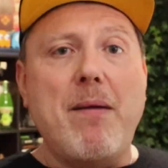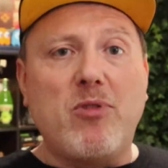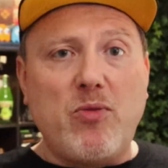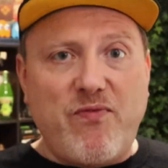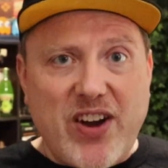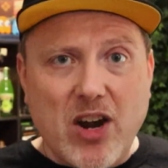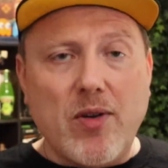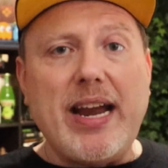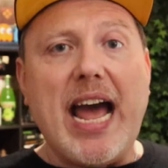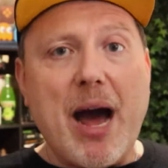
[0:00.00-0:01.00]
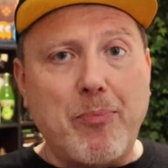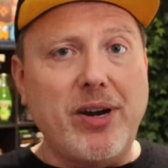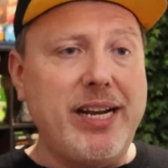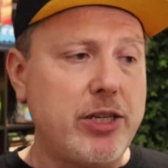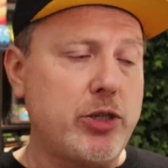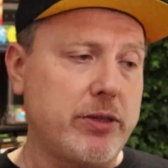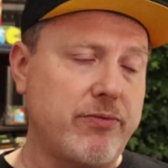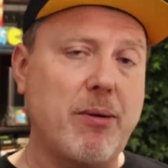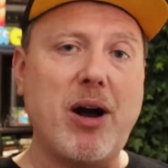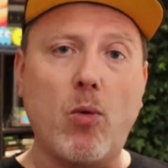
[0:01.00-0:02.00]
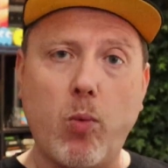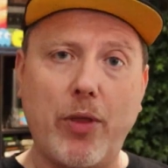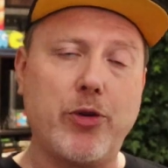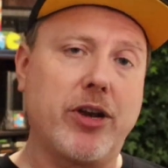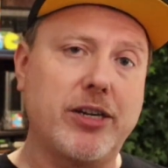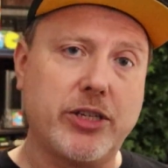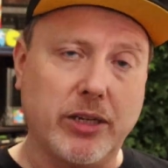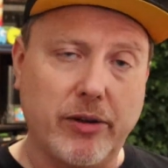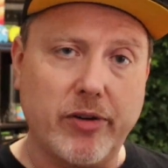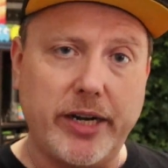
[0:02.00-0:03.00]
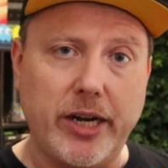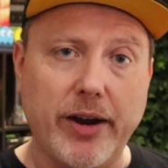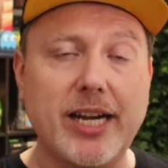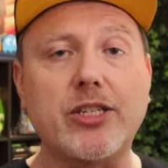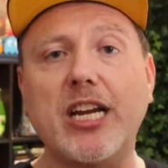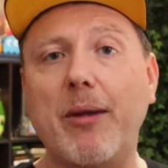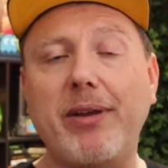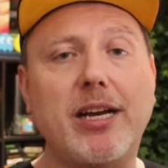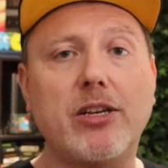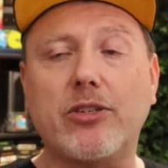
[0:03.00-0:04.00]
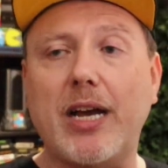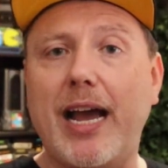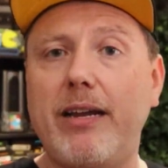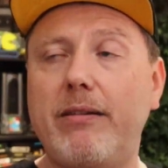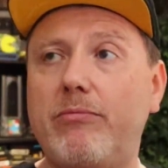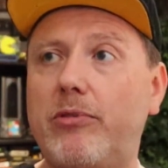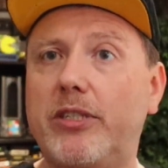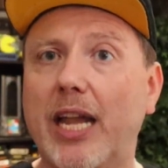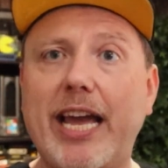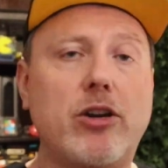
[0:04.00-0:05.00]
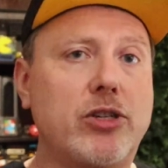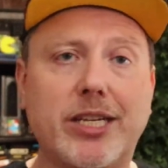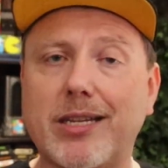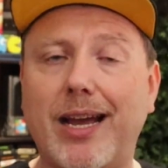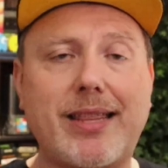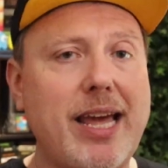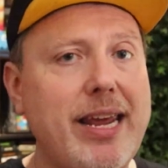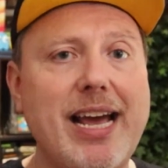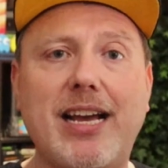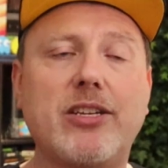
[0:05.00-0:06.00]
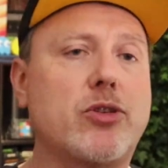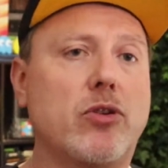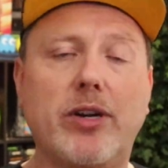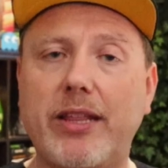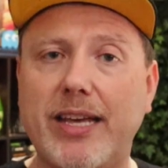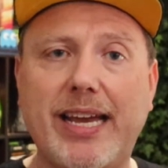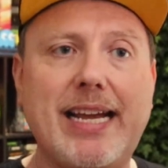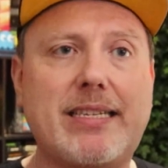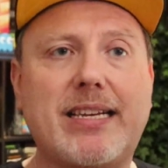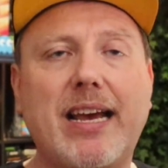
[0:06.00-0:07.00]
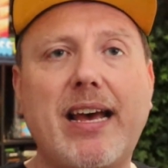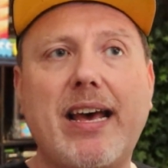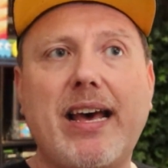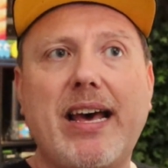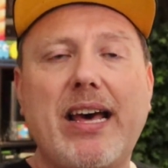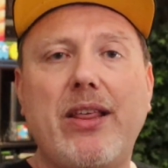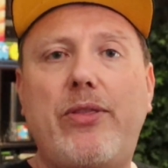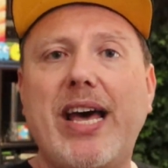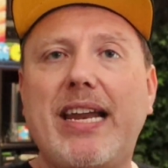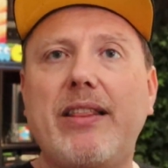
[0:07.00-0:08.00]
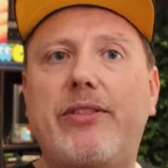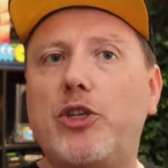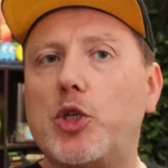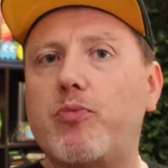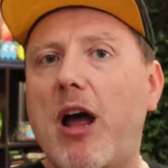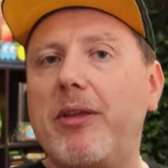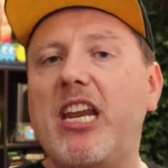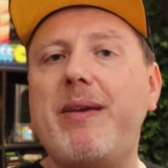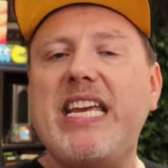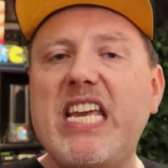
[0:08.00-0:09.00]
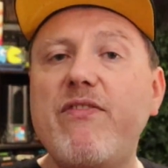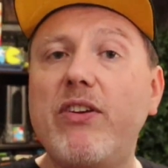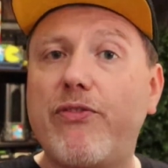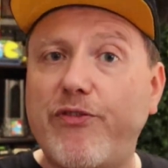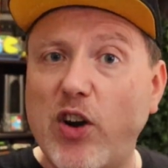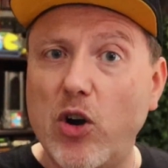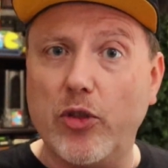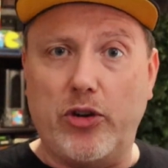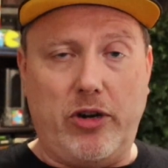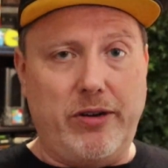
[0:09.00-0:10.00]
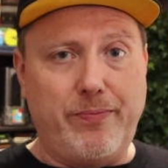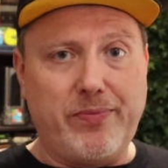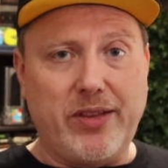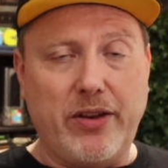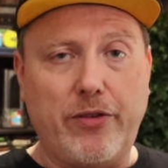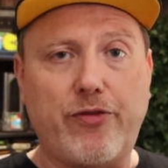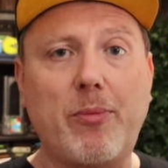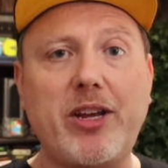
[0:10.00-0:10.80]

I'm very apprehensive about what they're gonna deliver here. And it's not because I like or dislike the N E S or anything, it's that this is probably gonna be even further from